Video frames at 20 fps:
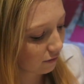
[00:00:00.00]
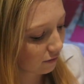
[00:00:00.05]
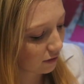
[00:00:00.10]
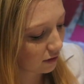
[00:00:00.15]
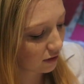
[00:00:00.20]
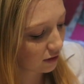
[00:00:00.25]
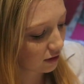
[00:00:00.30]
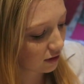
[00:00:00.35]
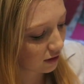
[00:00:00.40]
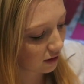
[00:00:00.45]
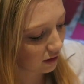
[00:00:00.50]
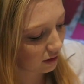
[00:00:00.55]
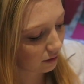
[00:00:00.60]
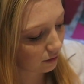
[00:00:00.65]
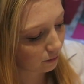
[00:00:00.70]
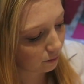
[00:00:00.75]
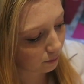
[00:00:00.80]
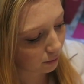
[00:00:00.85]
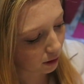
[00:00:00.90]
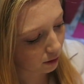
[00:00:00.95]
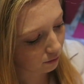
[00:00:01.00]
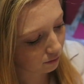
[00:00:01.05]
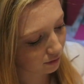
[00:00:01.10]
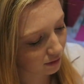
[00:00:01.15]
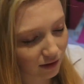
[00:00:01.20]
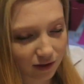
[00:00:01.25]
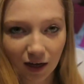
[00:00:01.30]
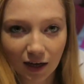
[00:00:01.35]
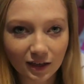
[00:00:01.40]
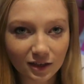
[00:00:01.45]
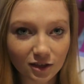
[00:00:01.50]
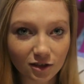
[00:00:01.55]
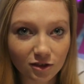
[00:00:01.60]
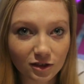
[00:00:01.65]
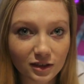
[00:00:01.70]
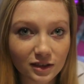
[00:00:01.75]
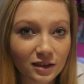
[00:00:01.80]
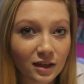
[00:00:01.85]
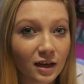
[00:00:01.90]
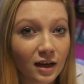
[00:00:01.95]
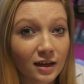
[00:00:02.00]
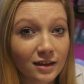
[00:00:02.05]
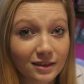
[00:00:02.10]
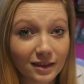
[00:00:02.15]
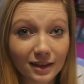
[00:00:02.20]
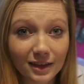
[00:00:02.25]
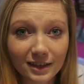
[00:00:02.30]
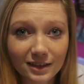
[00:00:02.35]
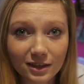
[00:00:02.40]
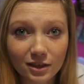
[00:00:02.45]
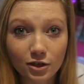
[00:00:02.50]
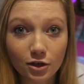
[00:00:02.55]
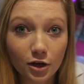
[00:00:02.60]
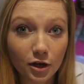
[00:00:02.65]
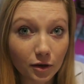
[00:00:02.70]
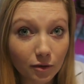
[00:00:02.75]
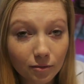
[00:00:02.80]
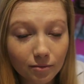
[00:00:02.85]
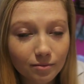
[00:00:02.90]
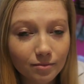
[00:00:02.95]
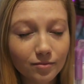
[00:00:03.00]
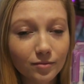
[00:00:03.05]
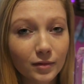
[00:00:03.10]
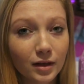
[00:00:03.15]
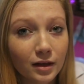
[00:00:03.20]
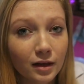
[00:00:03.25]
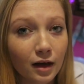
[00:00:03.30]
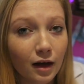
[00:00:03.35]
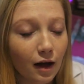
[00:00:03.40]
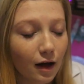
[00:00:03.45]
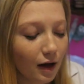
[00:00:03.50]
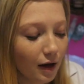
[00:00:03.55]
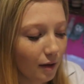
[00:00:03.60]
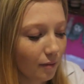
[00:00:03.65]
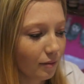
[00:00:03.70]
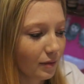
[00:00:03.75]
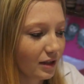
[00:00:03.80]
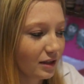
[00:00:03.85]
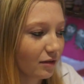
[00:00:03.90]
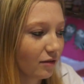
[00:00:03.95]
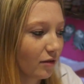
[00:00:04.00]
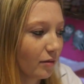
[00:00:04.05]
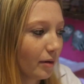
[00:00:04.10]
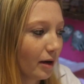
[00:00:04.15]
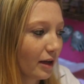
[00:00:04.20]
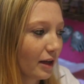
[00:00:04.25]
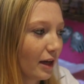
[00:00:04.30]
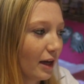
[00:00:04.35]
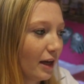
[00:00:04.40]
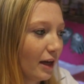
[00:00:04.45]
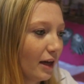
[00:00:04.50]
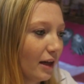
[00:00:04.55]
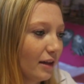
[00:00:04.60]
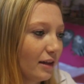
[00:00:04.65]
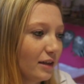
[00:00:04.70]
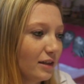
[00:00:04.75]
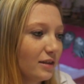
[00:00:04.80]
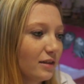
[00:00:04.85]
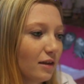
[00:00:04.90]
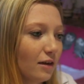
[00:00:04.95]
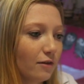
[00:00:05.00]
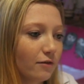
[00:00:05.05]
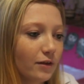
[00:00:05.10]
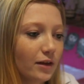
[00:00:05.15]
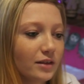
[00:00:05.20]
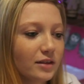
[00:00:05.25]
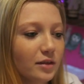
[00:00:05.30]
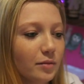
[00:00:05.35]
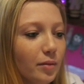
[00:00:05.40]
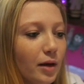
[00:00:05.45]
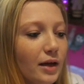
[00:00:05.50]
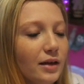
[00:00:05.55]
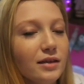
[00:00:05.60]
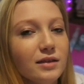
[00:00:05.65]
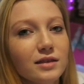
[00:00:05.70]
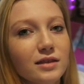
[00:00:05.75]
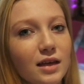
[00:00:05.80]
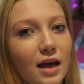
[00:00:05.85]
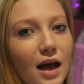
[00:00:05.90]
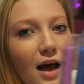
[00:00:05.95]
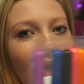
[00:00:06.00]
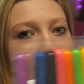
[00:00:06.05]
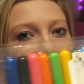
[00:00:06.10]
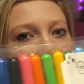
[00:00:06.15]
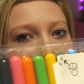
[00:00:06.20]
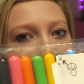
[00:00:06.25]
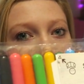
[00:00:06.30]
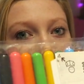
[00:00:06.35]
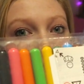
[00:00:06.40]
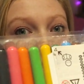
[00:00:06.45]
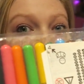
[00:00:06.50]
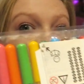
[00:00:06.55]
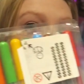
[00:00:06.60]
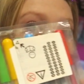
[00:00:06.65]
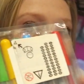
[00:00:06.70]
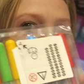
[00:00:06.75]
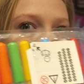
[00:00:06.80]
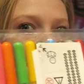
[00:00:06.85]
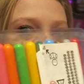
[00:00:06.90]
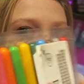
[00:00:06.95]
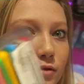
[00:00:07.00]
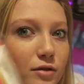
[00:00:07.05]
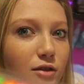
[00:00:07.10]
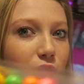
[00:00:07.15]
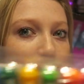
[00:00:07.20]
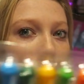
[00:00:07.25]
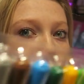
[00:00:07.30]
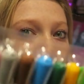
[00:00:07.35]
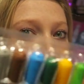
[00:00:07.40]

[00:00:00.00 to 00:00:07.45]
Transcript: of falls under both these categories. So these are new. These are from IKEA. These are felt tip pens and they were £2